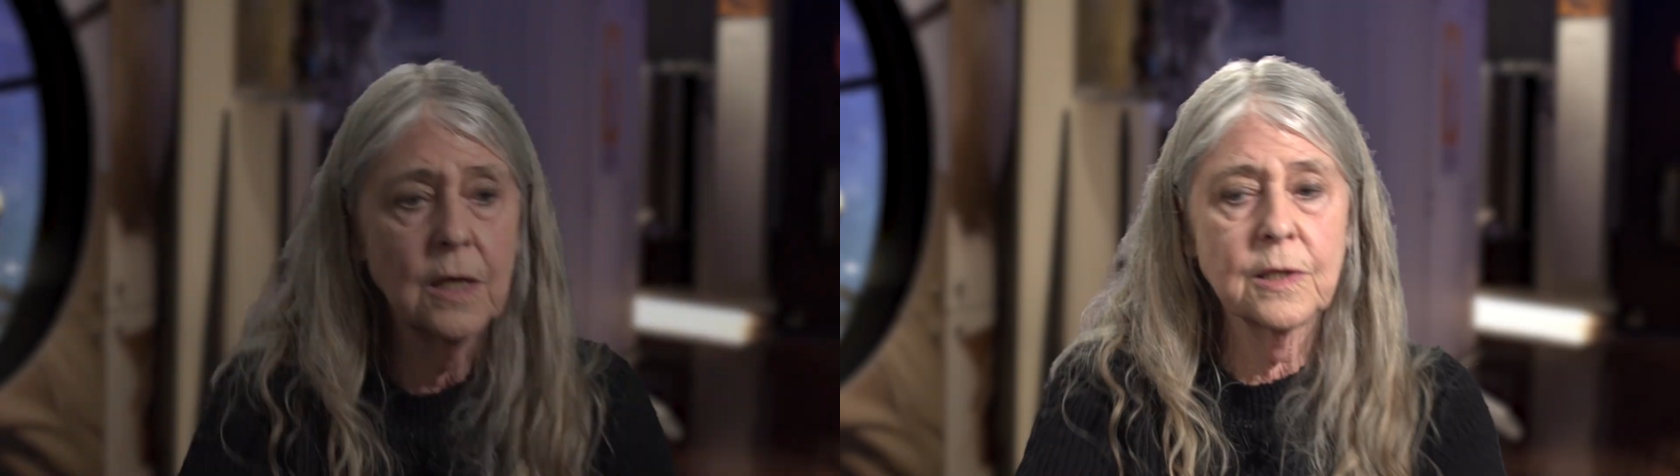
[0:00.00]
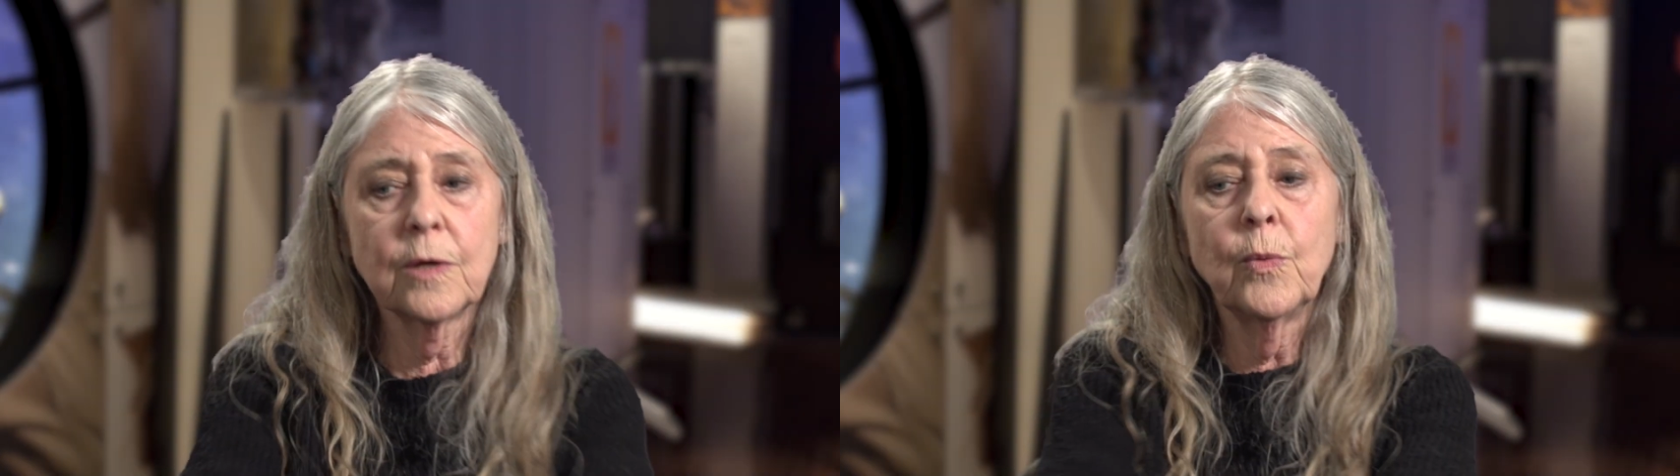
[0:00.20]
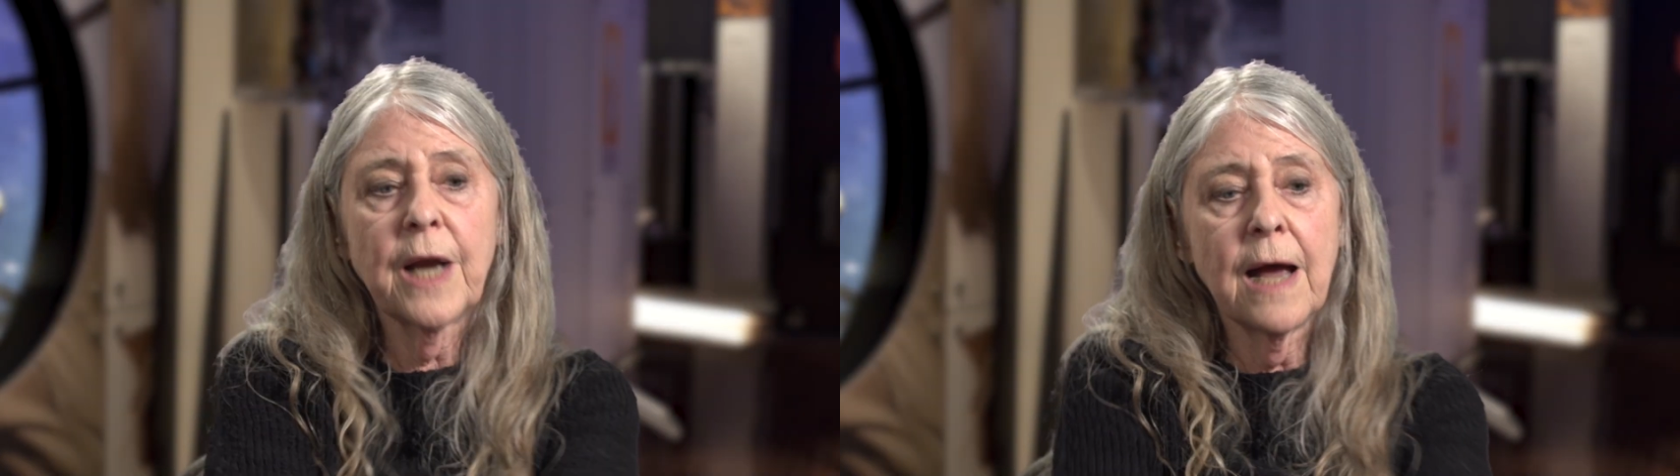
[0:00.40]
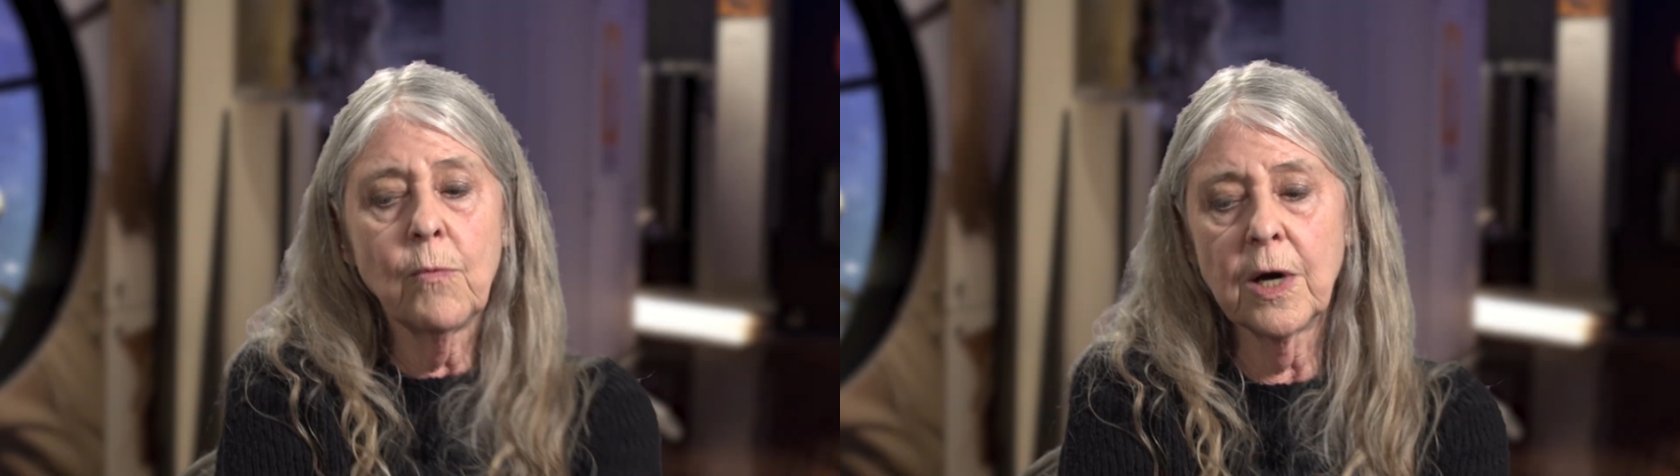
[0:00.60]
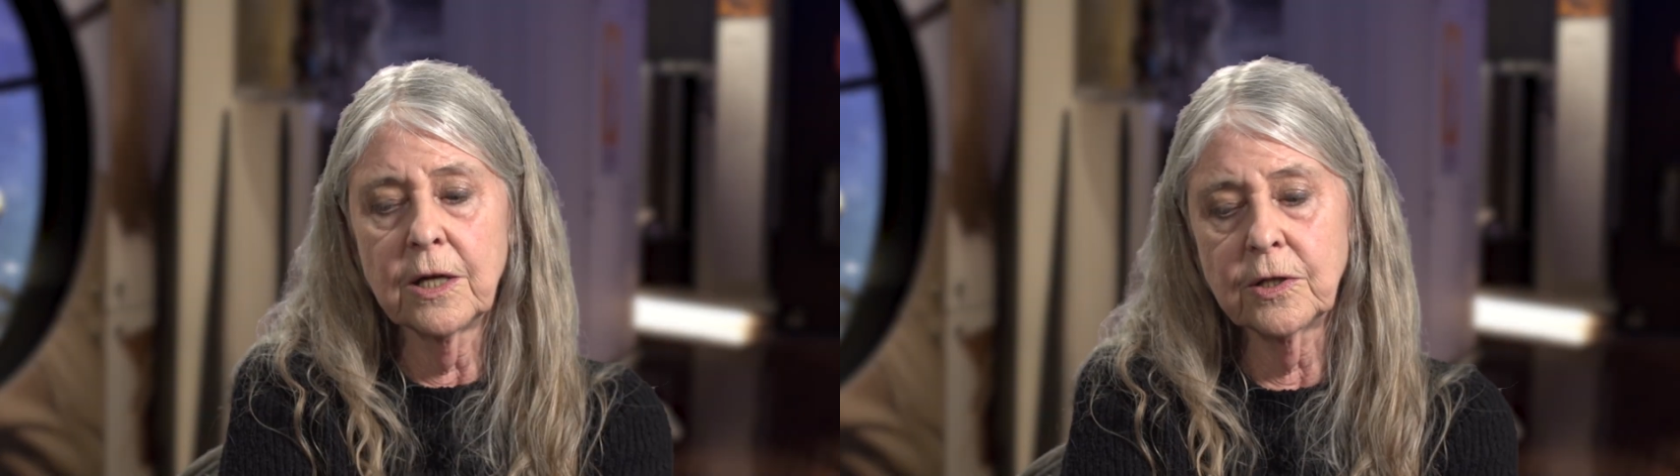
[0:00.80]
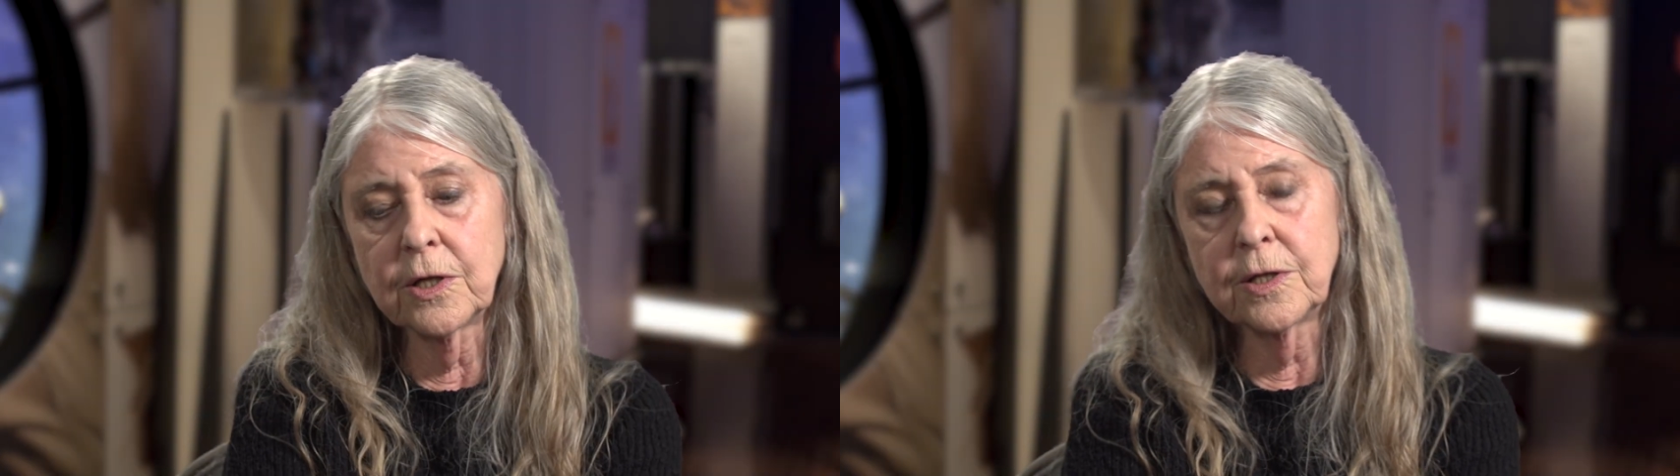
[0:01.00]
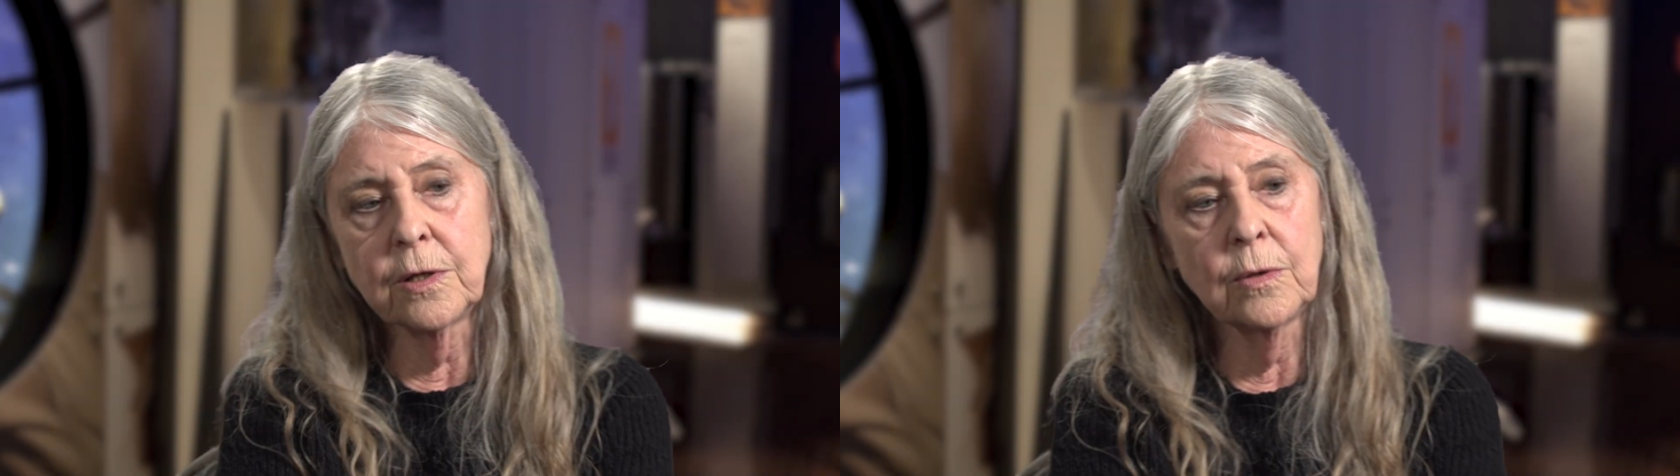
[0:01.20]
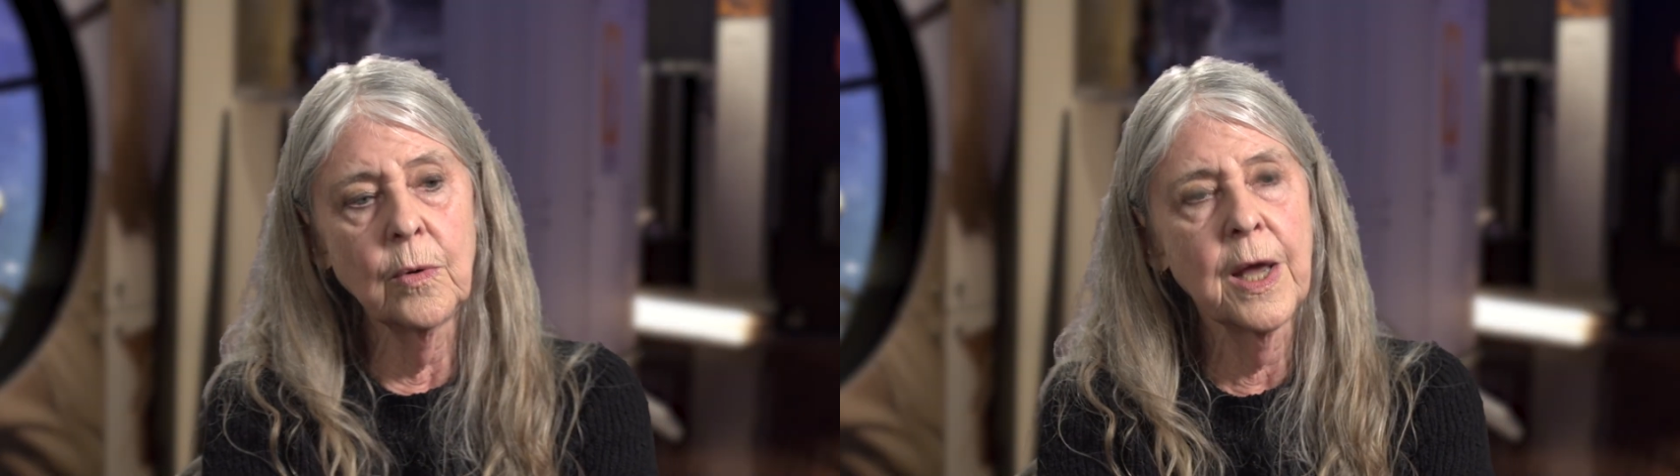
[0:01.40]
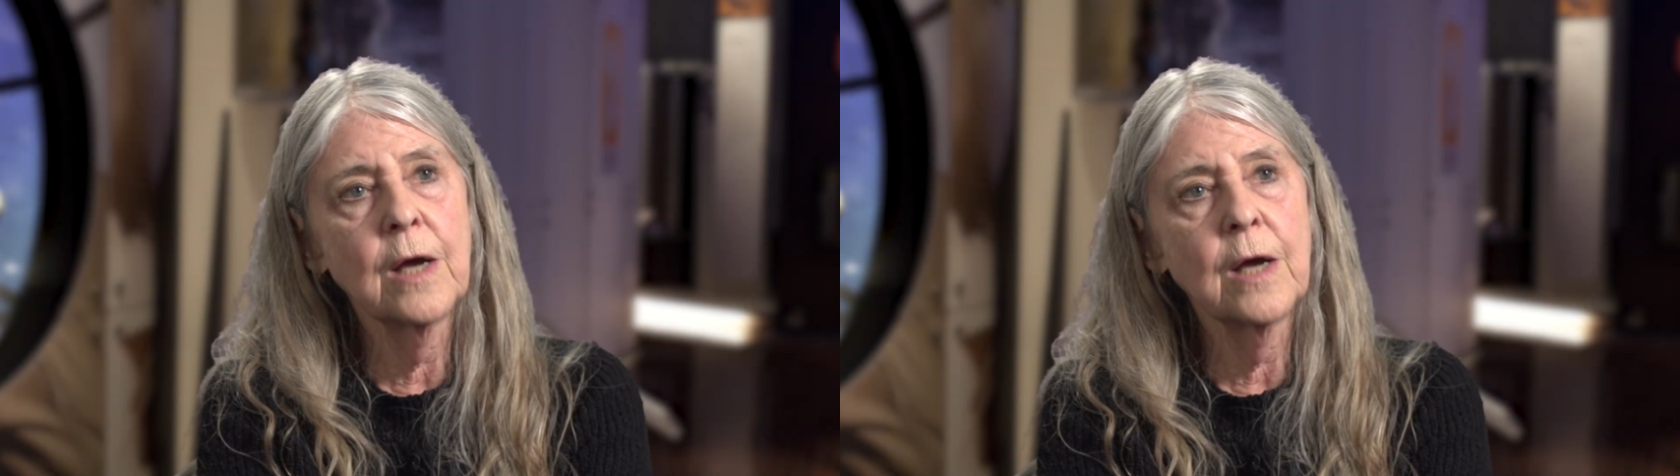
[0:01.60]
So what I wanted to do